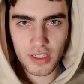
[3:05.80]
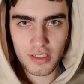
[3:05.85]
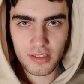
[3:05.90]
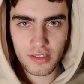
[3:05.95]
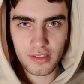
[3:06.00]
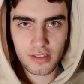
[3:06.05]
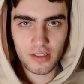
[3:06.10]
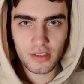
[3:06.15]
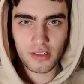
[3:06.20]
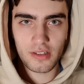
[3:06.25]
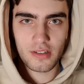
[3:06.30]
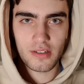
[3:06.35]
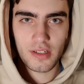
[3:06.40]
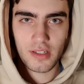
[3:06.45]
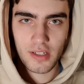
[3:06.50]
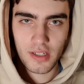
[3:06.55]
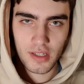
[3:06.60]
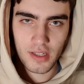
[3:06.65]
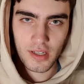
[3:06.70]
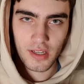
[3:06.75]
listened to
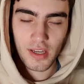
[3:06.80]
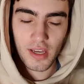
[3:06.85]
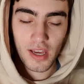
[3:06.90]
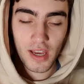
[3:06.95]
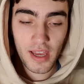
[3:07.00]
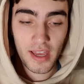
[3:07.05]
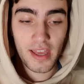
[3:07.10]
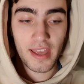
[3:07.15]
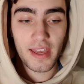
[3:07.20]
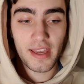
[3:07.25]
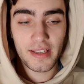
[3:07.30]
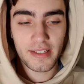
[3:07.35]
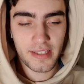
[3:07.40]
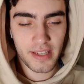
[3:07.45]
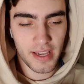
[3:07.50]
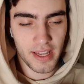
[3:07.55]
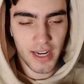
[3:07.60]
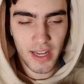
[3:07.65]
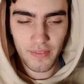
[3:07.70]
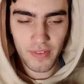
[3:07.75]
is it?
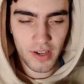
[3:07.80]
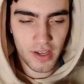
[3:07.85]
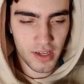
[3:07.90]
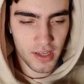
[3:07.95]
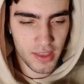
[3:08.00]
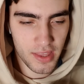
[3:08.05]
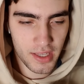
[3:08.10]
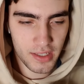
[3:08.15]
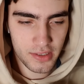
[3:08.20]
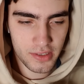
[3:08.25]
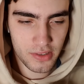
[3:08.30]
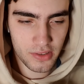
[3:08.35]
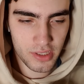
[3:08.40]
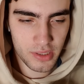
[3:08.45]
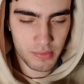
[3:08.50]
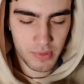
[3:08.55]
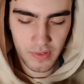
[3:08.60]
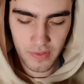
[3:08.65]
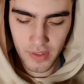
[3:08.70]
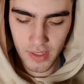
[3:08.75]
I never heard that song
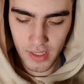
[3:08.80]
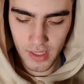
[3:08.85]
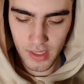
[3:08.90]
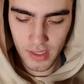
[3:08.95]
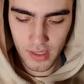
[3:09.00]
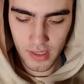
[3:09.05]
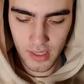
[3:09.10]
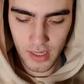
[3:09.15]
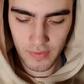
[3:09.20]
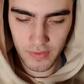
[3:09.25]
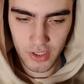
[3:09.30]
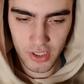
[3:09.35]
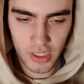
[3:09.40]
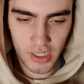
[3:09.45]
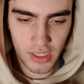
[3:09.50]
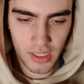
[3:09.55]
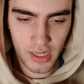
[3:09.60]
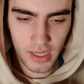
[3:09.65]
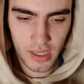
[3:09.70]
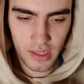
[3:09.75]
to be fair. I have to
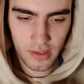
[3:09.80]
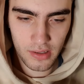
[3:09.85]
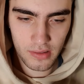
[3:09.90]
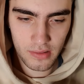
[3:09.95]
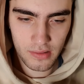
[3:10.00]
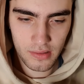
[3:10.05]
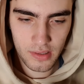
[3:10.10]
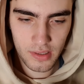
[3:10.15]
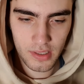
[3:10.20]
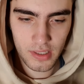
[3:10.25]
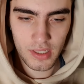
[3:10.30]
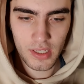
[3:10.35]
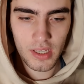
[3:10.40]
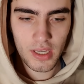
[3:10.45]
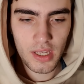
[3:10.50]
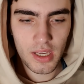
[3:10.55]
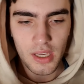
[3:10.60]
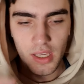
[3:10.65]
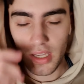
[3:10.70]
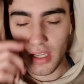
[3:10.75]
check it out.
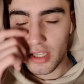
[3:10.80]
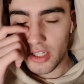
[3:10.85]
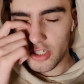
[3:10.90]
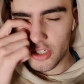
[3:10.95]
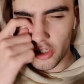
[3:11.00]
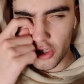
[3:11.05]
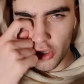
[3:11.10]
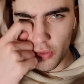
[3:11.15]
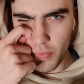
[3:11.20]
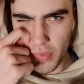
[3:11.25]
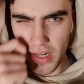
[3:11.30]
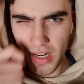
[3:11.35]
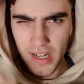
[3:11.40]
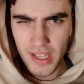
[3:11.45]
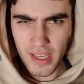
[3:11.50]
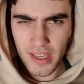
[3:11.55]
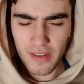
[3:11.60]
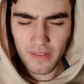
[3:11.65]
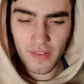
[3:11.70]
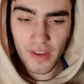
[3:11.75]
Do you
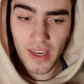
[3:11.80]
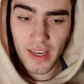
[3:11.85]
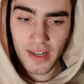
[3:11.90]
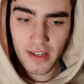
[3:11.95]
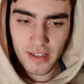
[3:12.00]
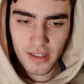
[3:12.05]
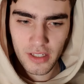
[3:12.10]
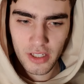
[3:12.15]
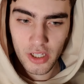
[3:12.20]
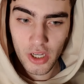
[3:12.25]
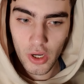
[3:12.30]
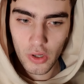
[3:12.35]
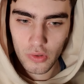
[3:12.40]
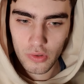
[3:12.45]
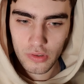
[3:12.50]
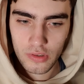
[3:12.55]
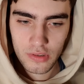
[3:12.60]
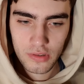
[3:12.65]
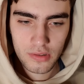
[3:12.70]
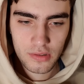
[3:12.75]
believe in
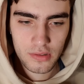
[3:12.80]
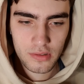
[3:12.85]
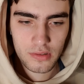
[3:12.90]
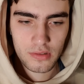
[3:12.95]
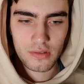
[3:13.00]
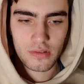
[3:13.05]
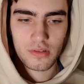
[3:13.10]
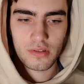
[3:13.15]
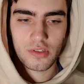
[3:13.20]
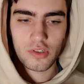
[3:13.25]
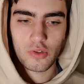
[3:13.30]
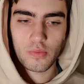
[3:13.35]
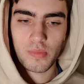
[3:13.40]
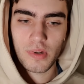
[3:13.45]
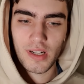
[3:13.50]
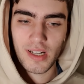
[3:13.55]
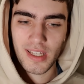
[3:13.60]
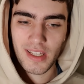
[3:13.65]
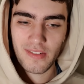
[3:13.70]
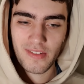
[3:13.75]
ghosts? Do you
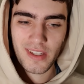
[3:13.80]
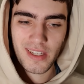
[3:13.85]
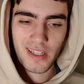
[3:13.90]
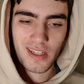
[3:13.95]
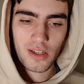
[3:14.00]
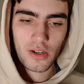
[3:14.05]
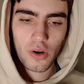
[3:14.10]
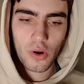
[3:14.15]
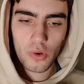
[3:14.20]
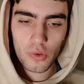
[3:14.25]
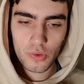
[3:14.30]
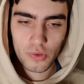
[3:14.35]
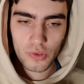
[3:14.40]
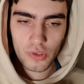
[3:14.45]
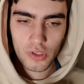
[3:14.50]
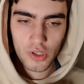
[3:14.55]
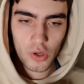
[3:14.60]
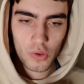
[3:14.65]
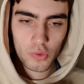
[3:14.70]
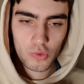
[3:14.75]
believe in go
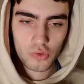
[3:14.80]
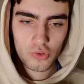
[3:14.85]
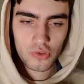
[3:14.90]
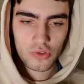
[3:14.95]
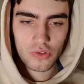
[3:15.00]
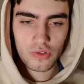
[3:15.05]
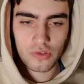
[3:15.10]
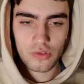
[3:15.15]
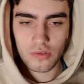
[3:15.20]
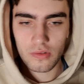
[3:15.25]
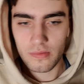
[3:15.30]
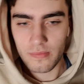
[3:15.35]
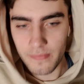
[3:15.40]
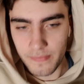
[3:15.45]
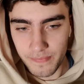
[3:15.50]
ghosts?